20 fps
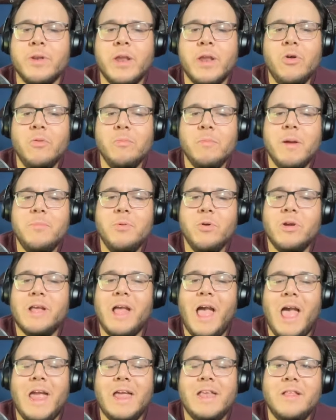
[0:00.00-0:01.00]
And I remember
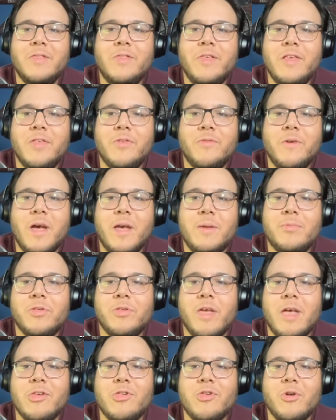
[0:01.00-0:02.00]
kind of these vibes
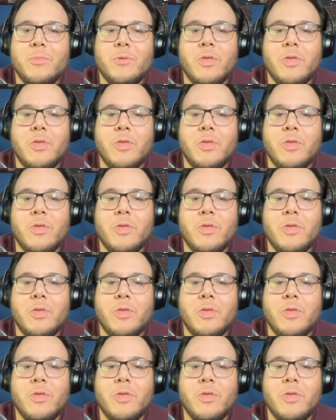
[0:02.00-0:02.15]
last year,